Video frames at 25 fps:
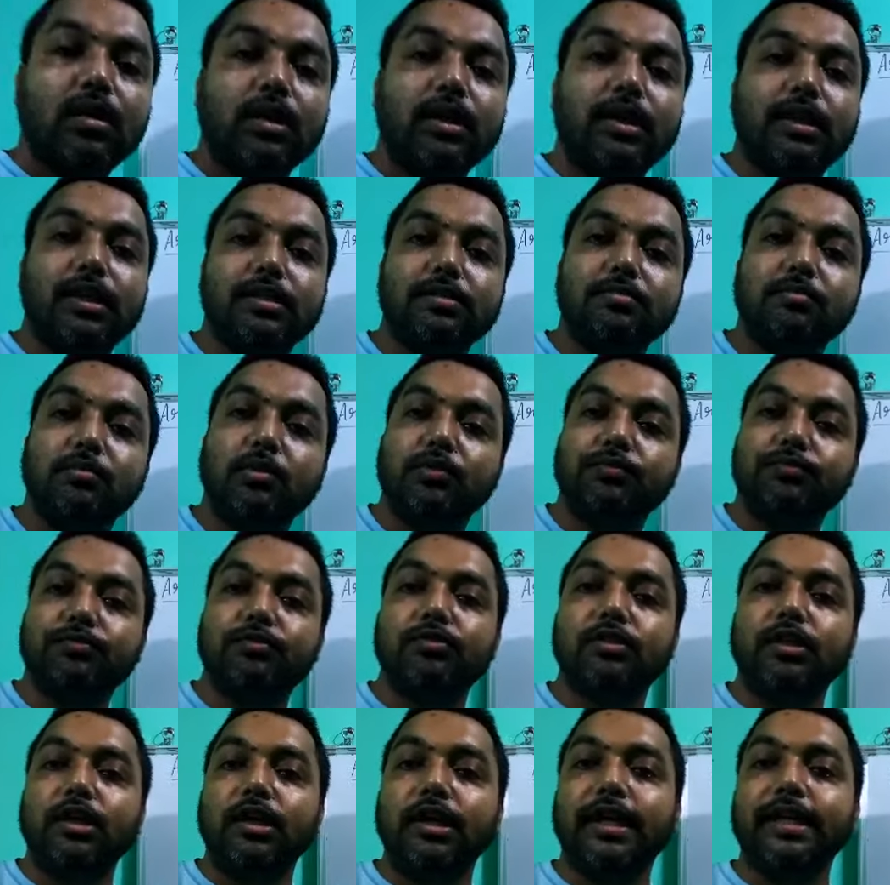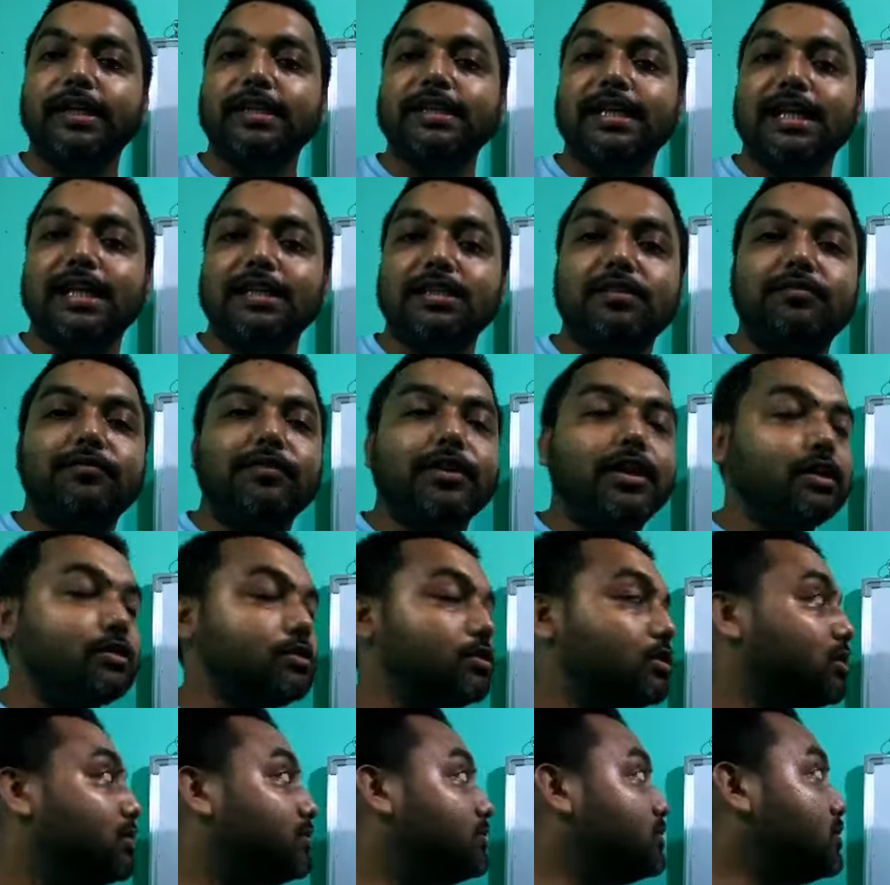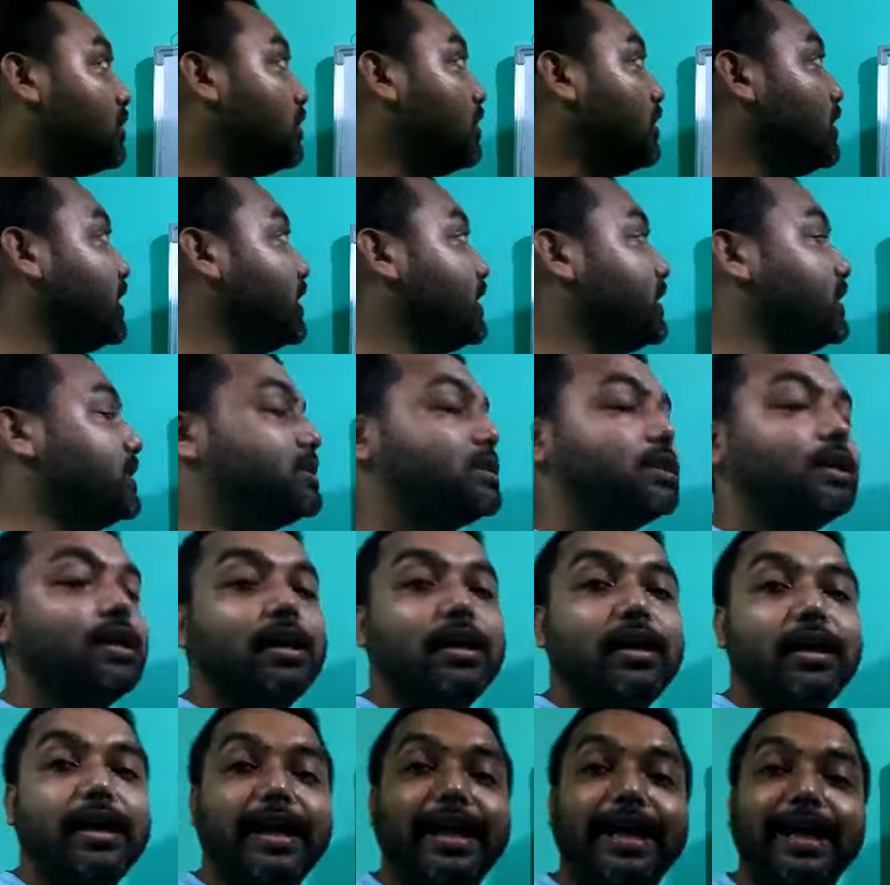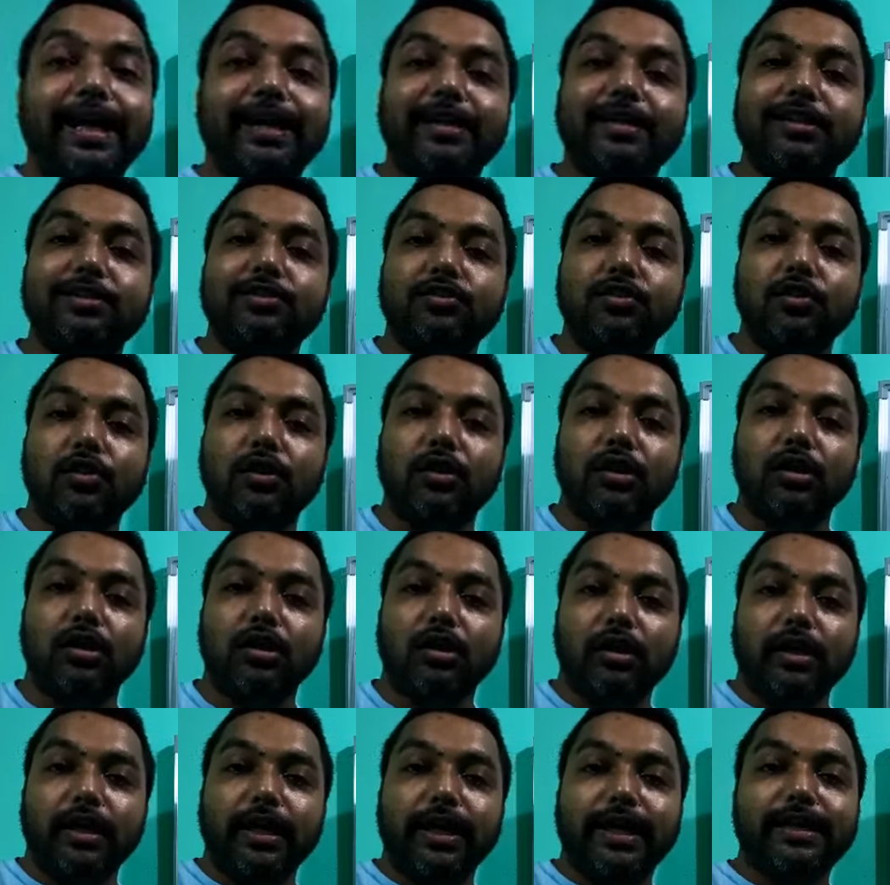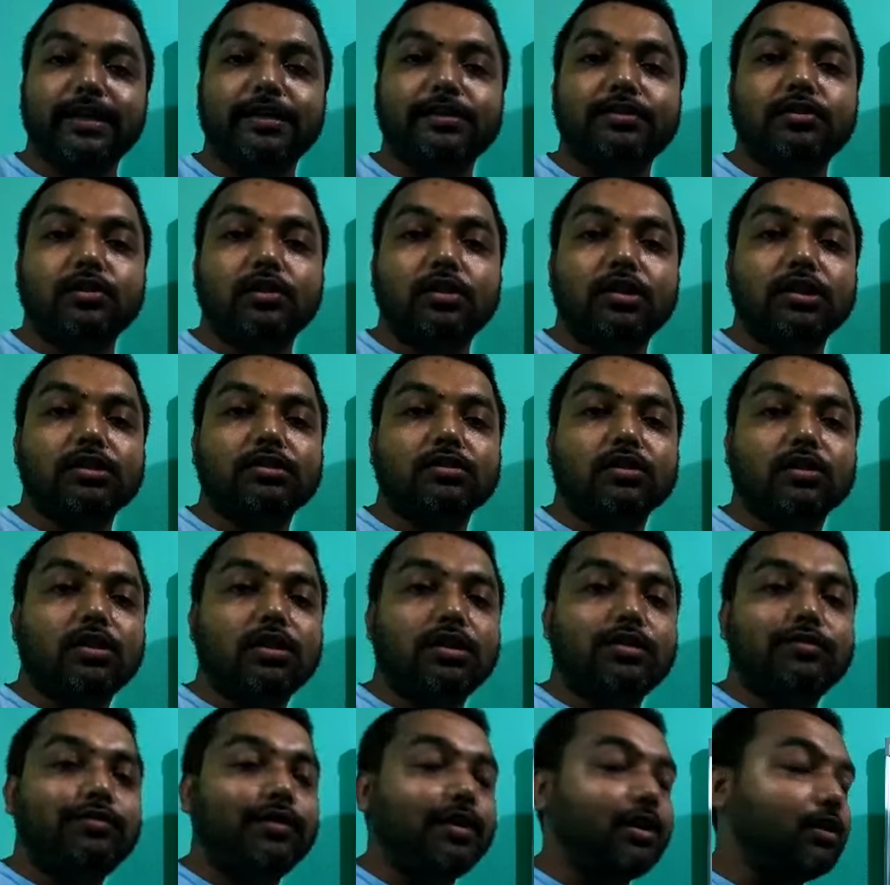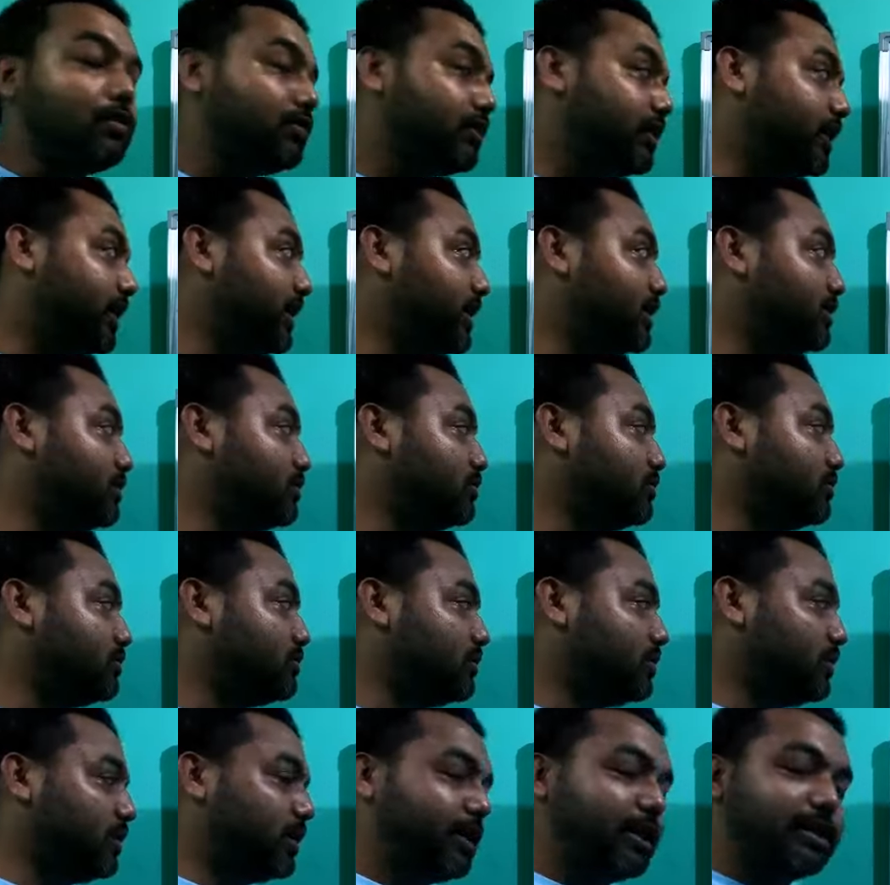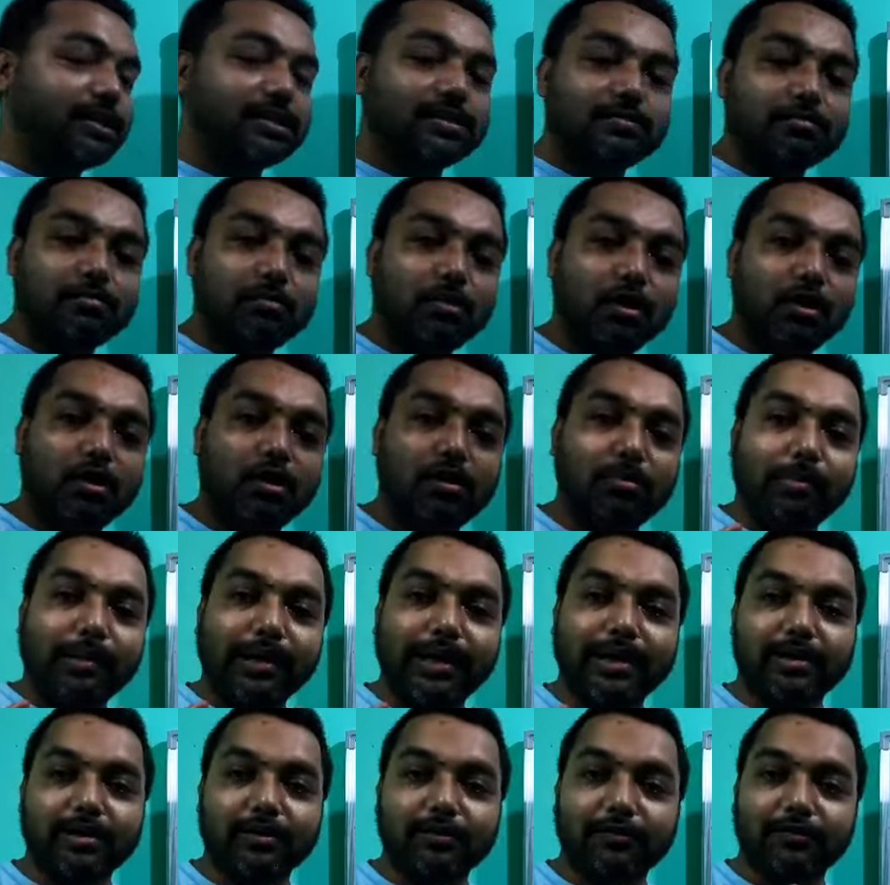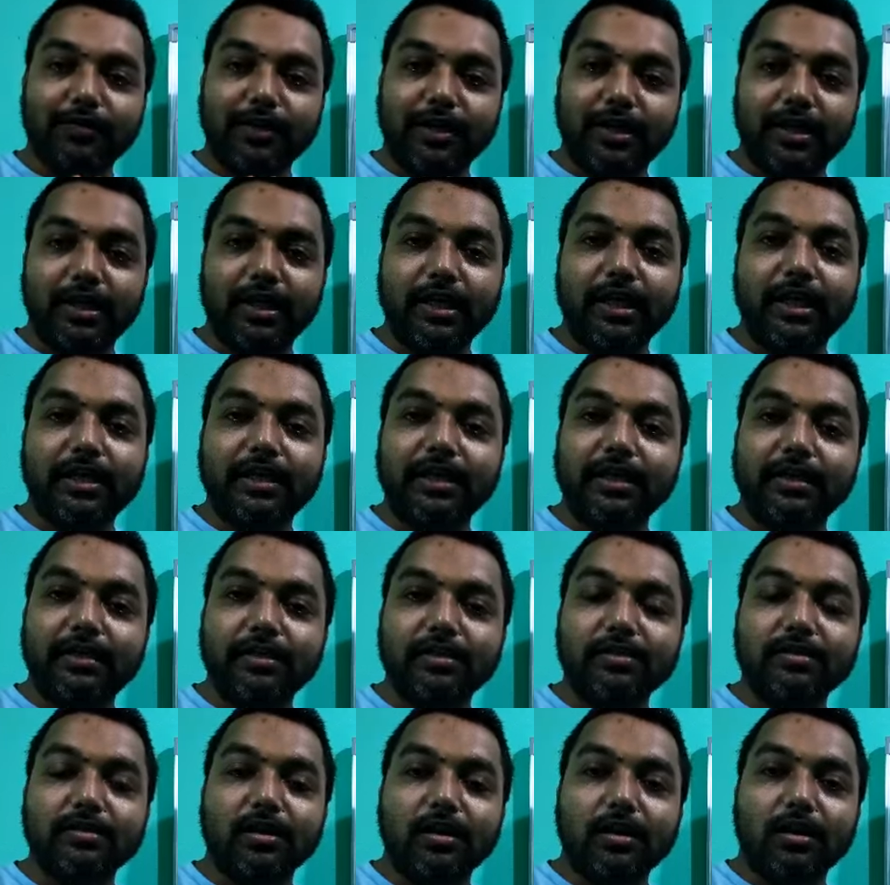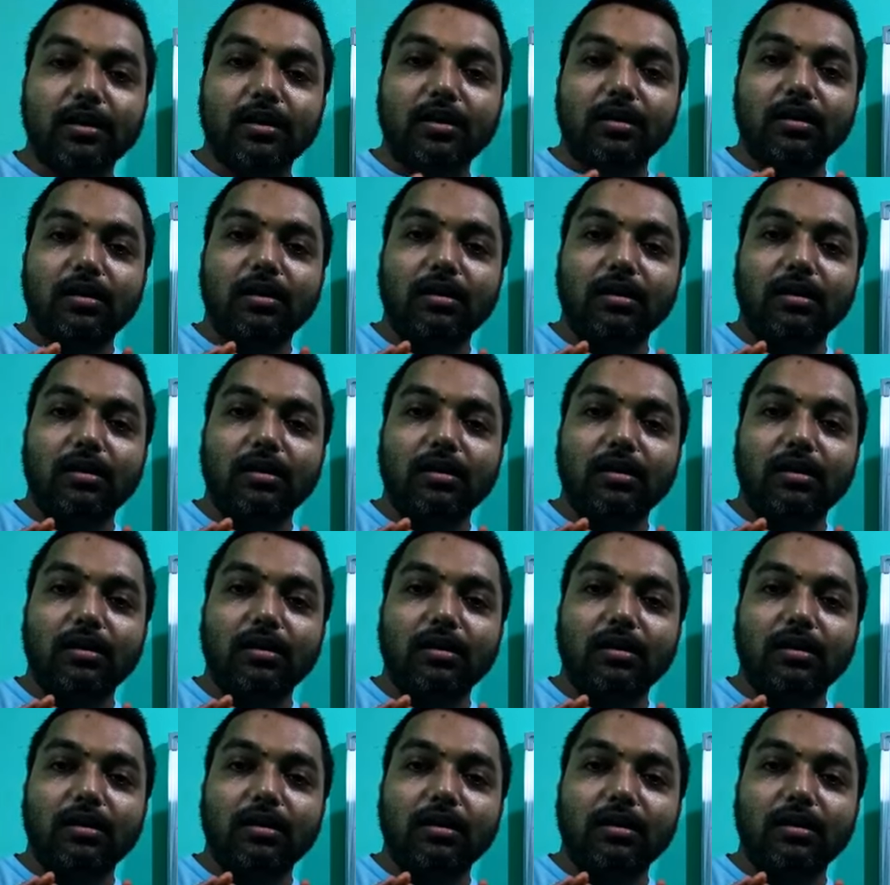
Let us move to the next classification of soil, that is arid soil. Arid soil is only found in a small part of India, that is